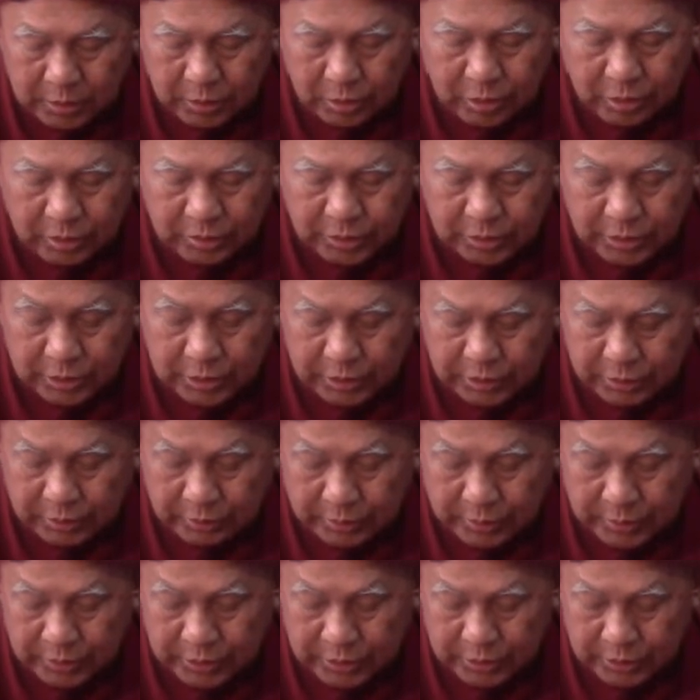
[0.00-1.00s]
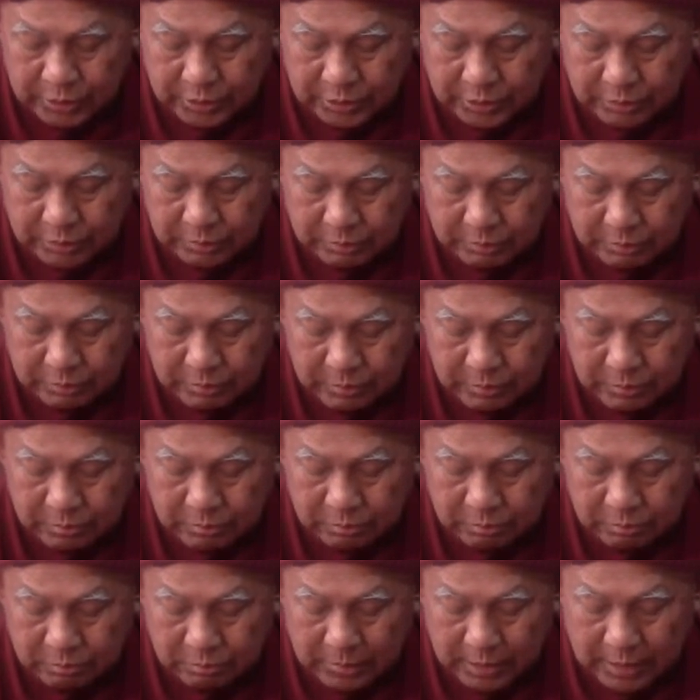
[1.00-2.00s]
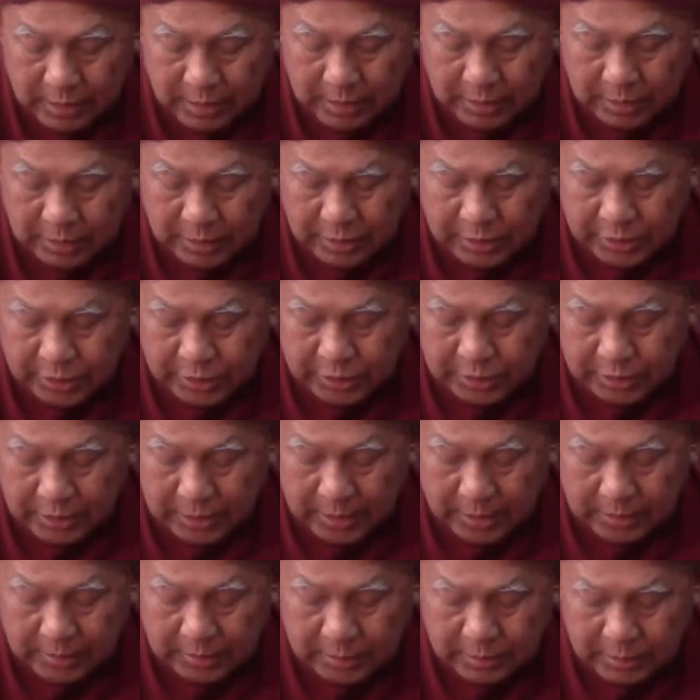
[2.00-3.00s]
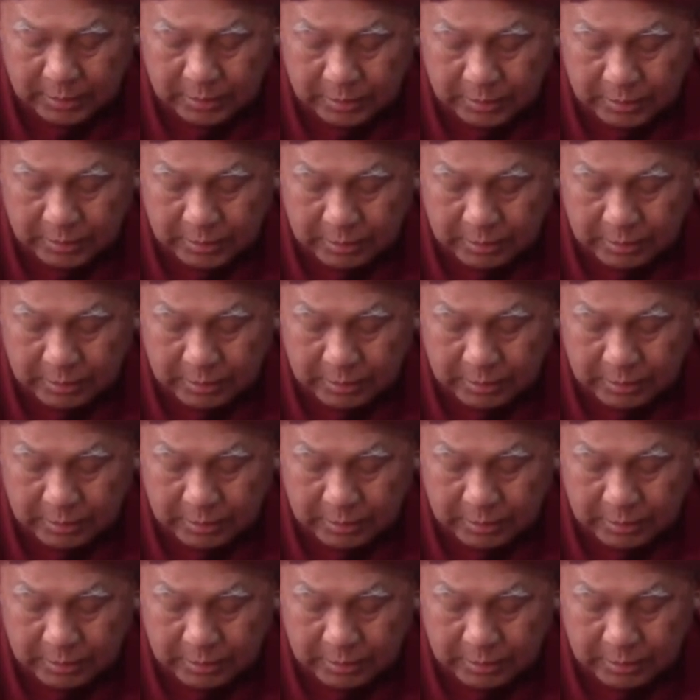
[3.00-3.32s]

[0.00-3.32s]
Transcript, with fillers: concentration and insight.